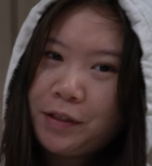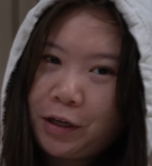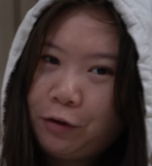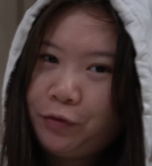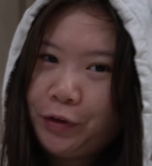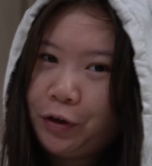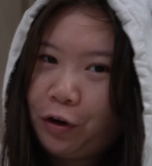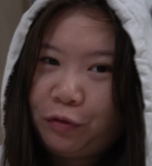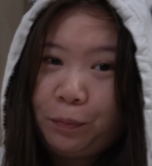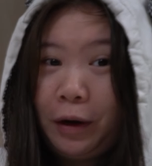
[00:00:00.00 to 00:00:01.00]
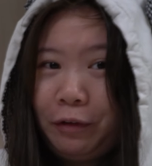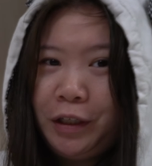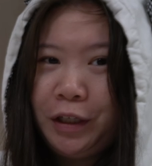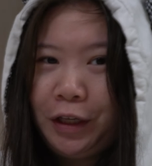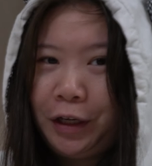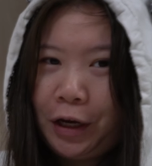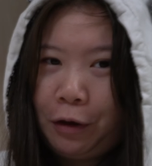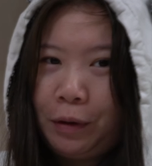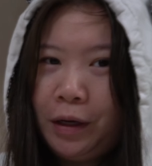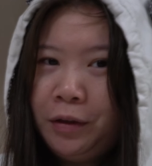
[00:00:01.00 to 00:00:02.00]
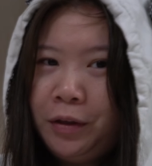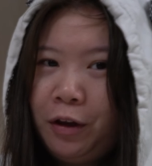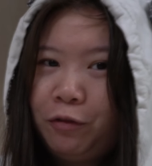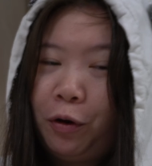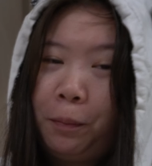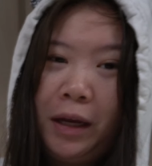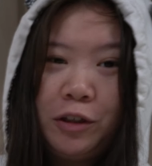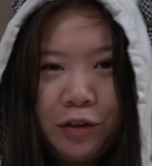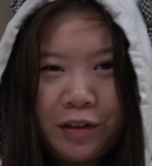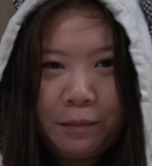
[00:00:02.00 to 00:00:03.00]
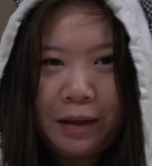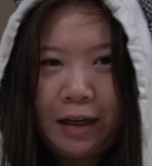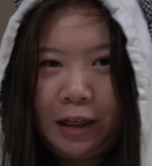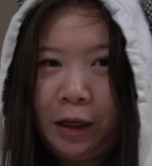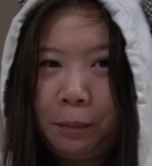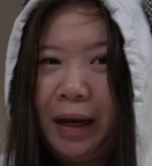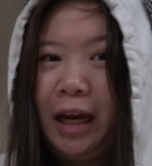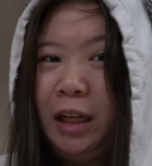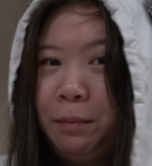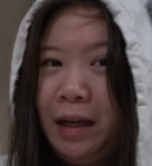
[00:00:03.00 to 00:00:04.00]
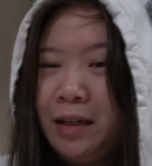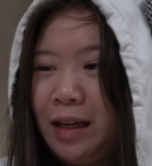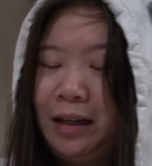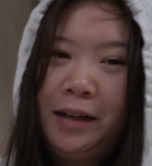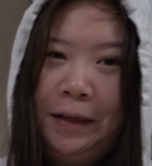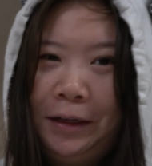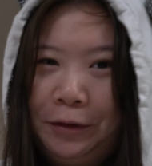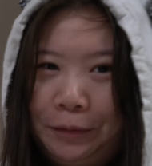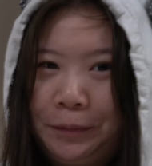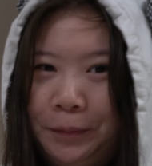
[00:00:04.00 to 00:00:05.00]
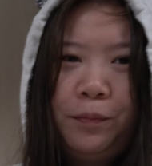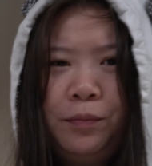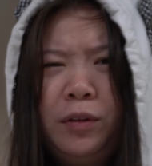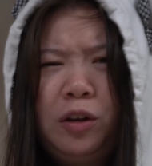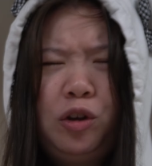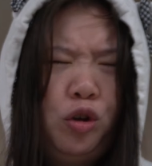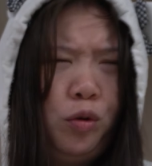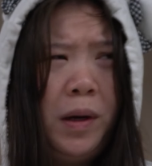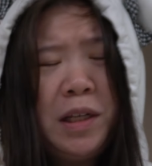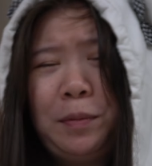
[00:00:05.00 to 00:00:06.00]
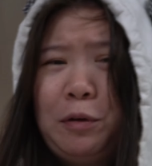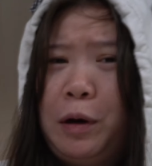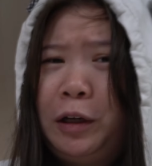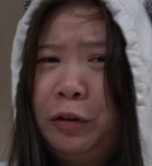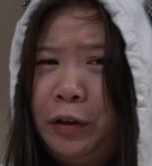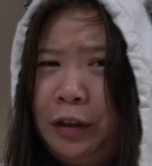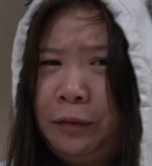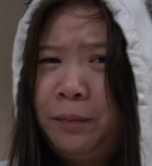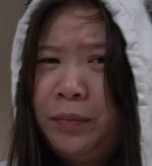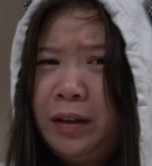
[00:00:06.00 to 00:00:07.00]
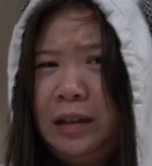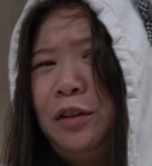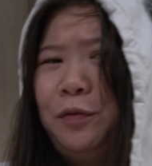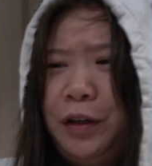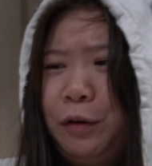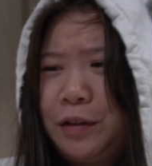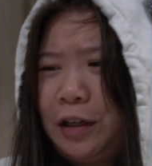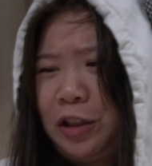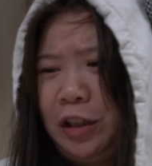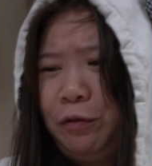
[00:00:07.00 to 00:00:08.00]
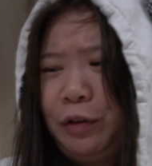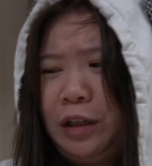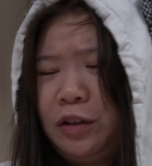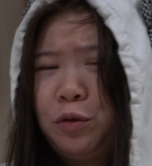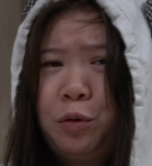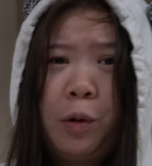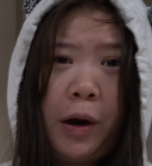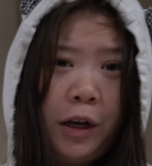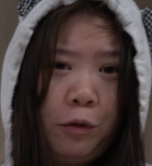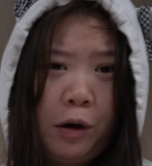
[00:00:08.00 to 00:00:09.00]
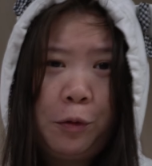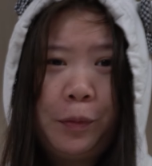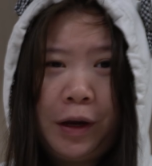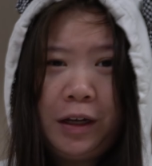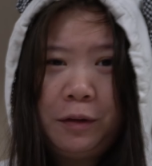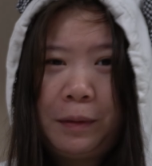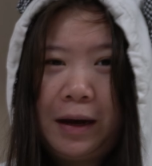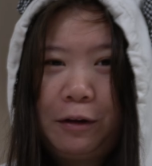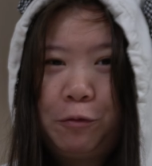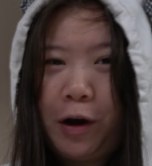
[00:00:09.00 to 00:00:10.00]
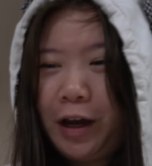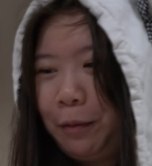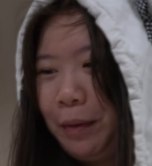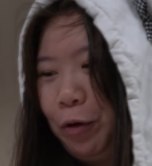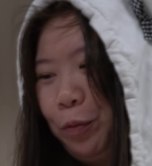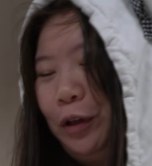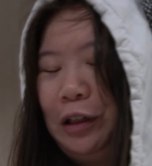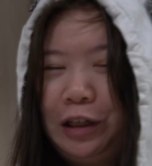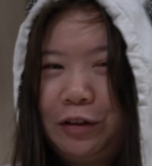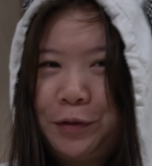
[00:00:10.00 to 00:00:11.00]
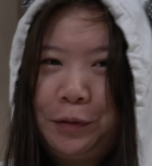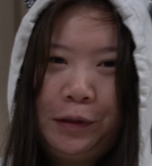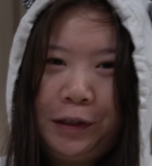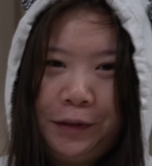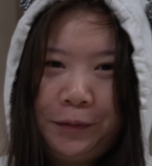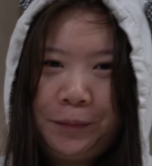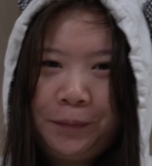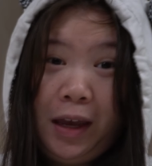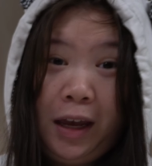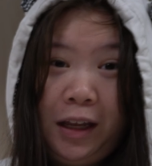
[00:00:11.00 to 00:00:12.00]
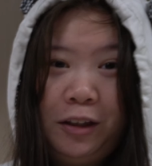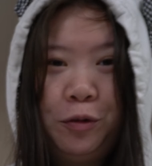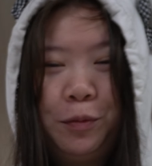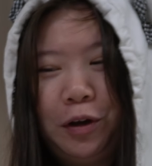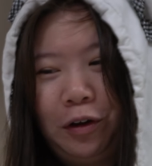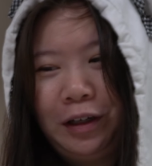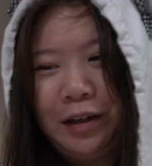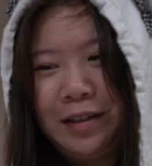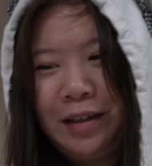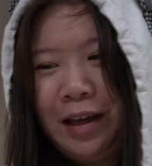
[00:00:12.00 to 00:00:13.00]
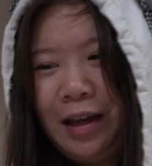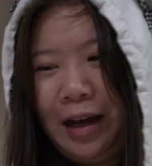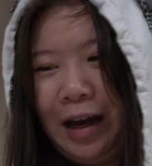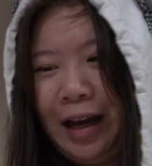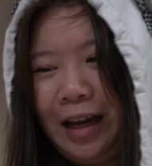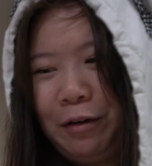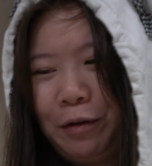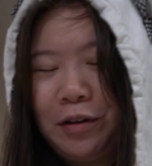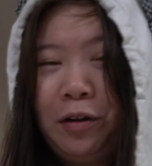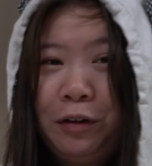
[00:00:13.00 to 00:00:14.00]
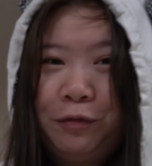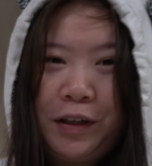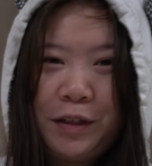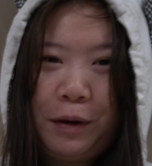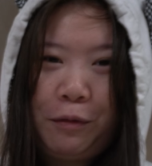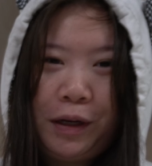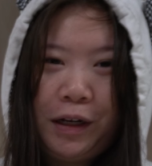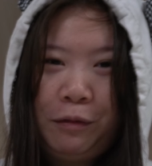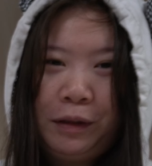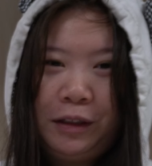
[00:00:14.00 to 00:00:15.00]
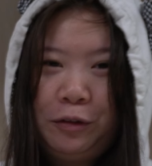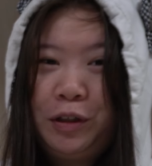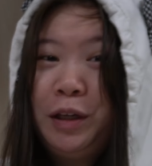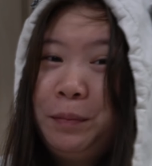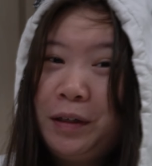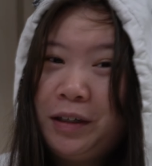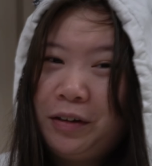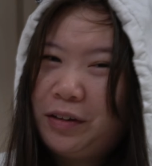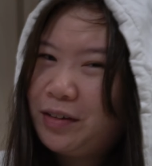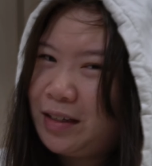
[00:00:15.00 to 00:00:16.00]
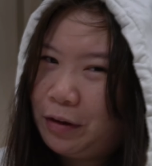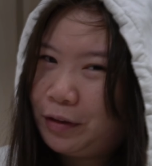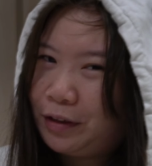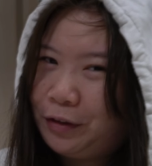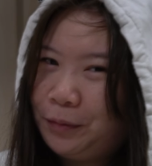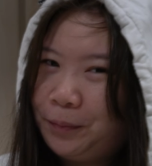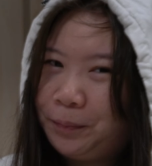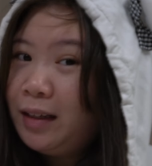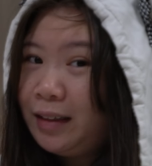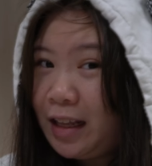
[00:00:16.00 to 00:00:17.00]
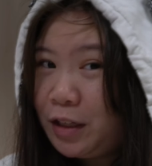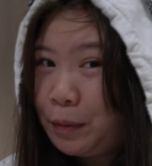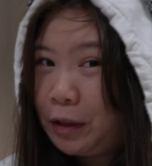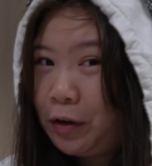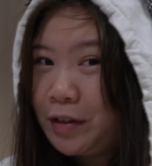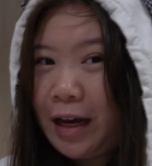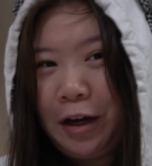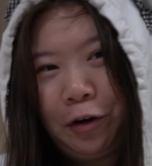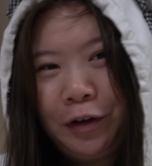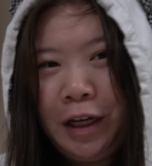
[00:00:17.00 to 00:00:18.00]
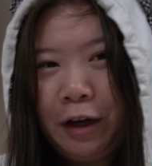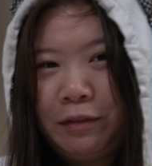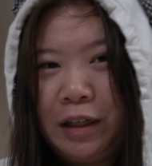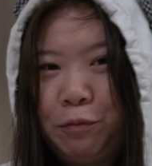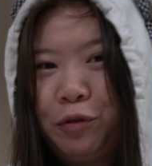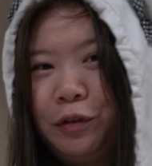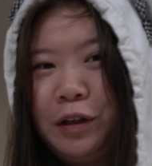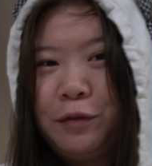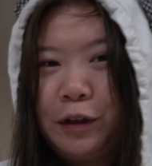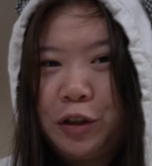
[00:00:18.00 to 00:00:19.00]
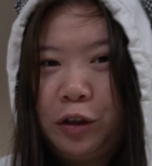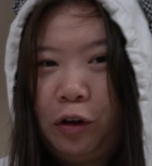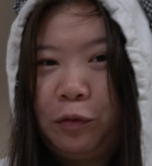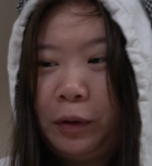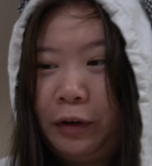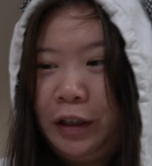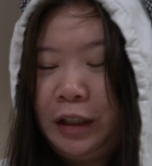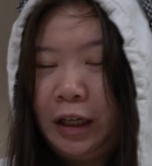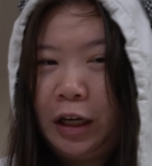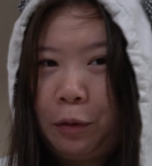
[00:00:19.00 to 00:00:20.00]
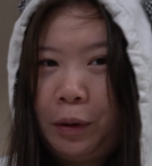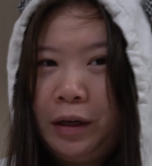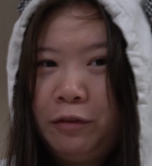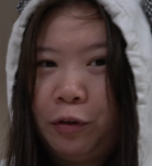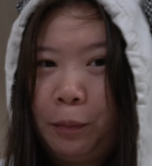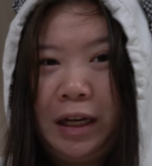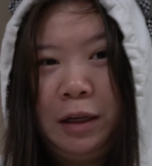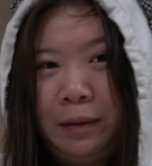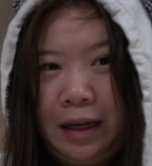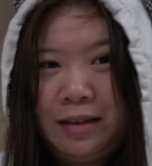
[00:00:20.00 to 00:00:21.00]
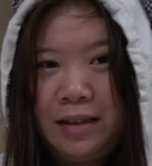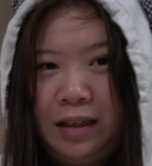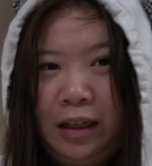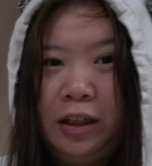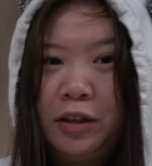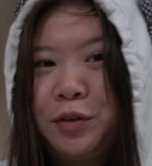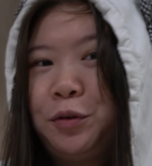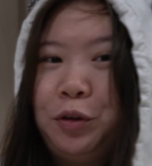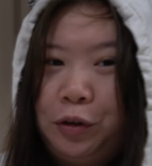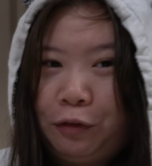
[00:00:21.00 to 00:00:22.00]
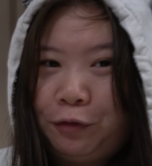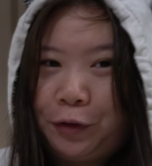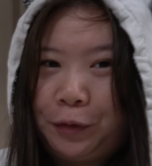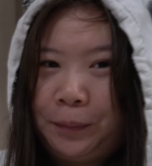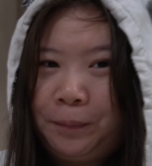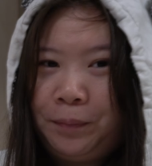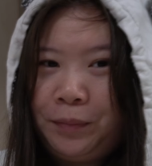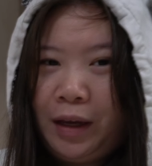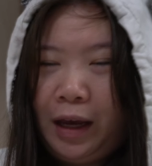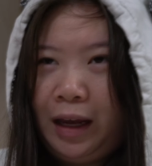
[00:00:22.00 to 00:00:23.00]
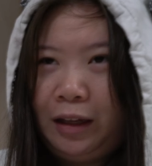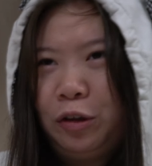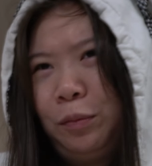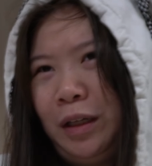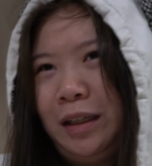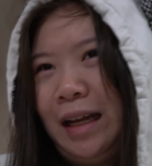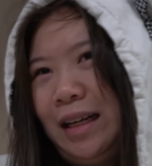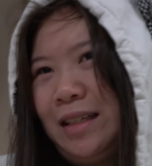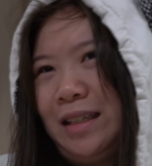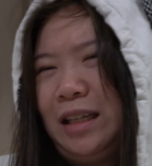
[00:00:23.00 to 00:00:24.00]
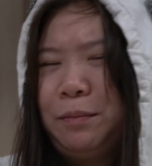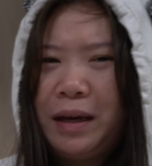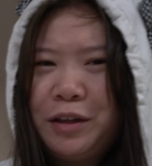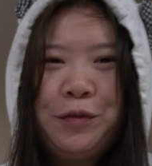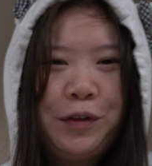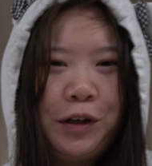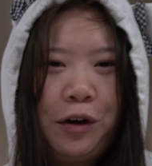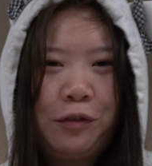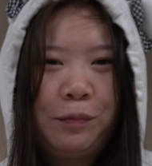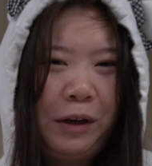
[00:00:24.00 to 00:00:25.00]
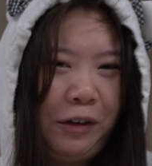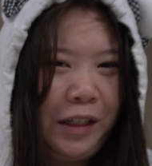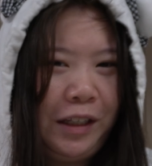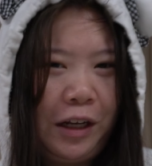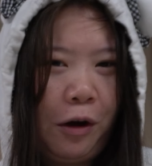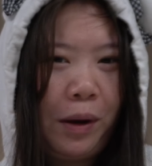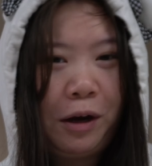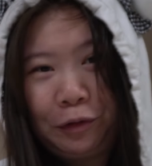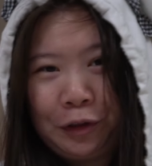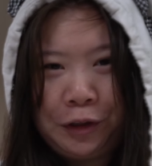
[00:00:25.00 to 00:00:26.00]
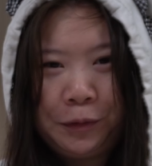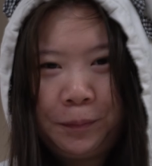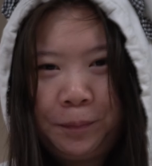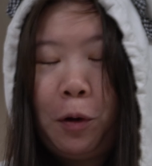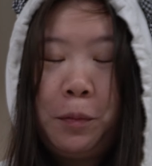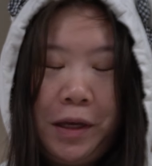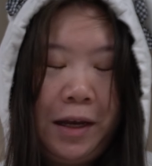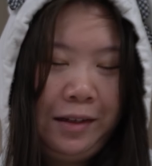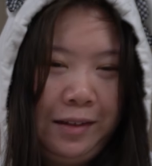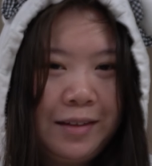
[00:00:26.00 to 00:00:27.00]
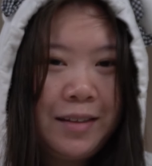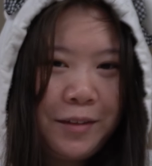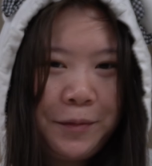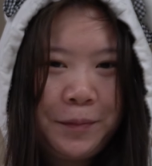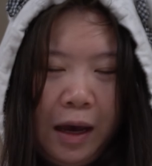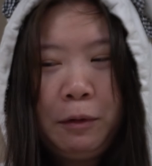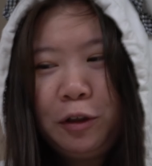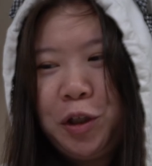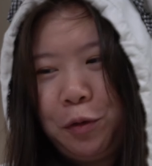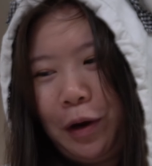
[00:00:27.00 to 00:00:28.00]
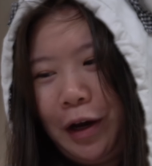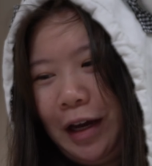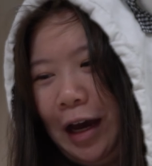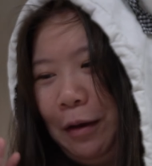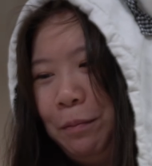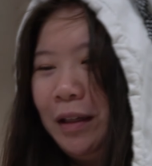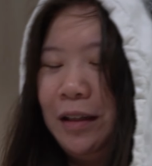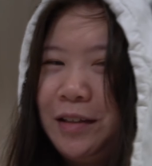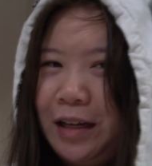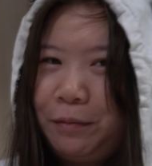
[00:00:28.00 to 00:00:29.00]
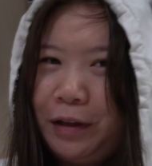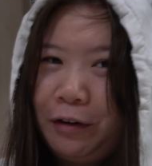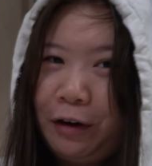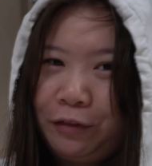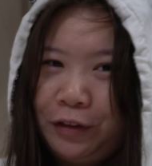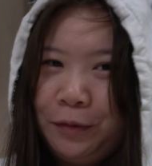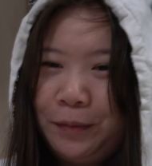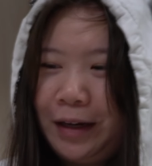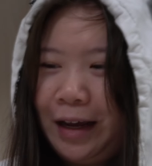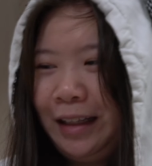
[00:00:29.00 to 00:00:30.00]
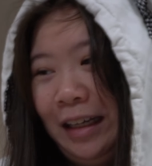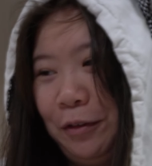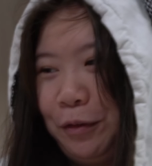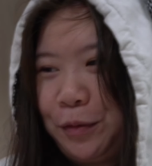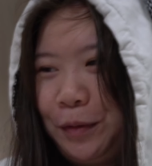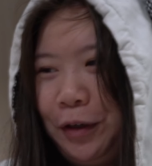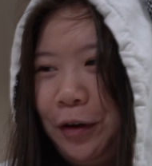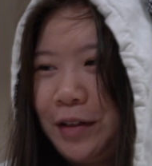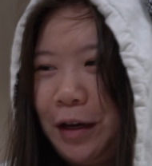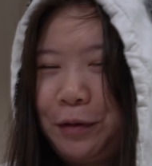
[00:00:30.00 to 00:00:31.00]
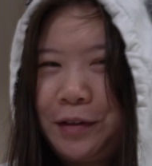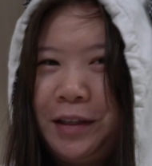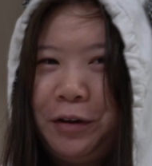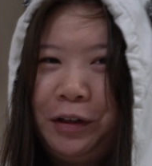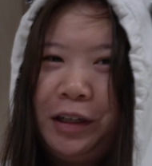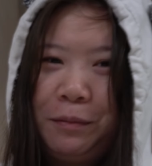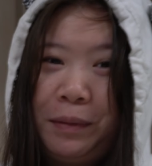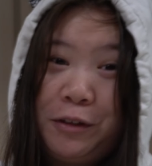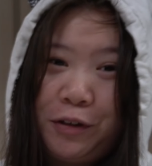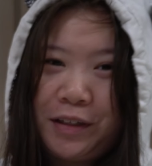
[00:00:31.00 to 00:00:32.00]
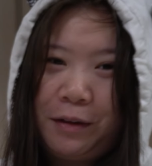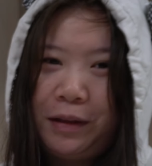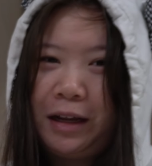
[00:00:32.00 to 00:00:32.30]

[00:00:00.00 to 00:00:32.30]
scale figure of Marin Kitagawa from My Dress Up Darling by Aniplex and Claynel. You must be wondering, this figure was actually released quite a while back, but why am I opening it so late? And to be honest, I was on the fence about whether I wanted to keep her or sell her. That's because I already have the previous version of Marin Kitagawa from Aniplex in her school uniform. And to me, that is the best figure of Marin Kitagawa out there, for me at least. I'm not sure why I picked this up thereafter, but I think it was because I was still in the My Dress Up